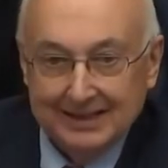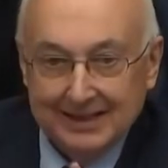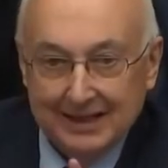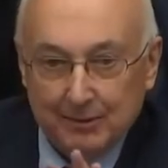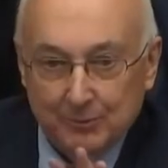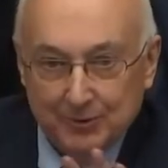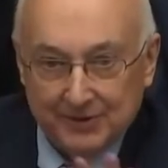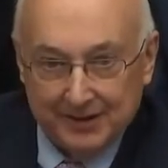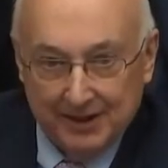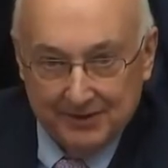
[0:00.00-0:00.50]

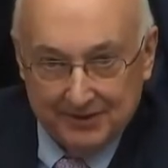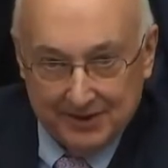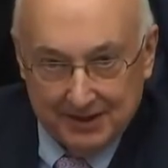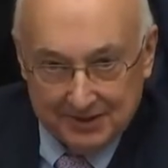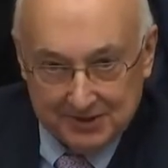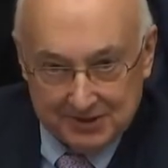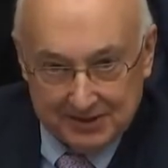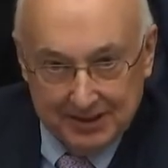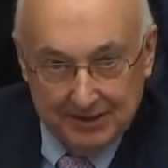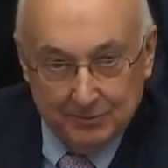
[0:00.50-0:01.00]
And without
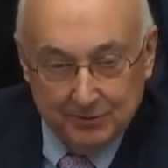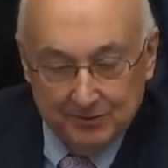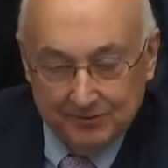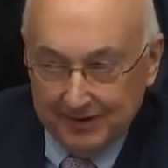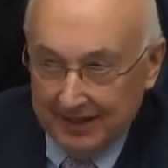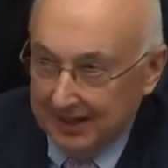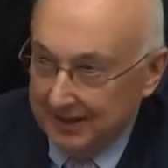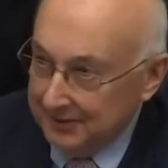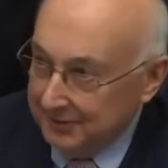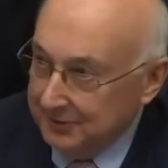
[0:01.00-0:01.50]
that stable
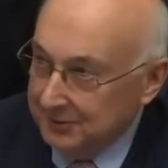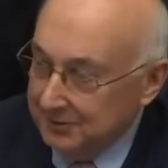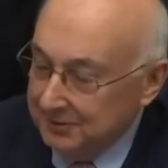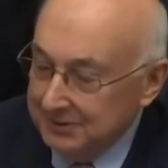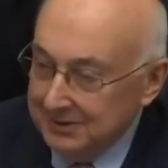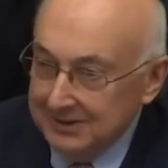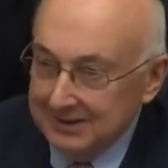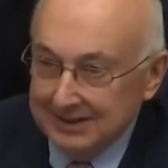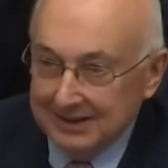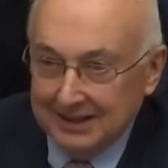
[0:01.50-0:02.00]

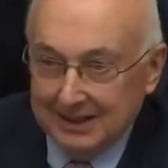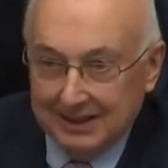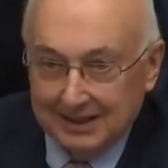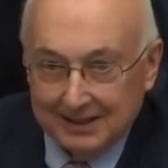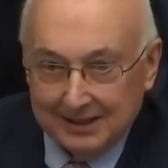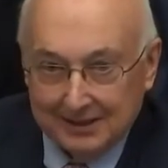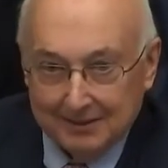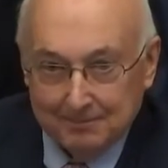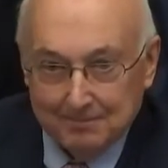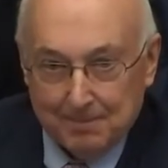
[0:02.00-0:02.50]
value,
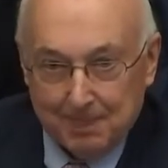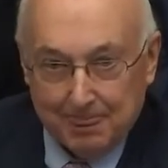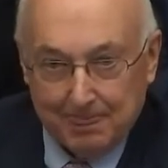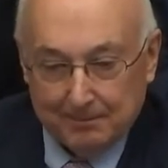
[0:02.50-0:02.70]
uh,